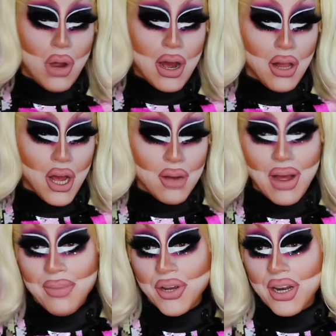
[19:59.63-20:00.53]
Well,
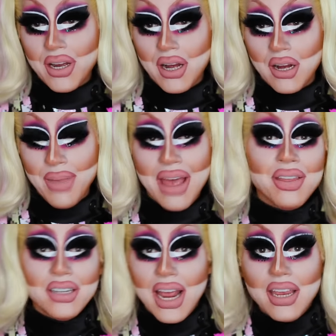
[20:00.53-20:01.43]
um, I'm gonna um,
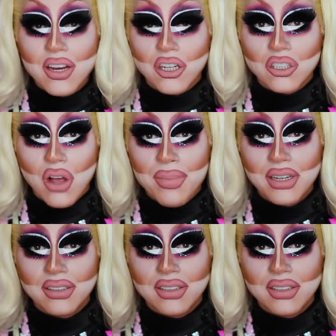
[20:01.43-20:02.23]
end the day here, so I'm gonna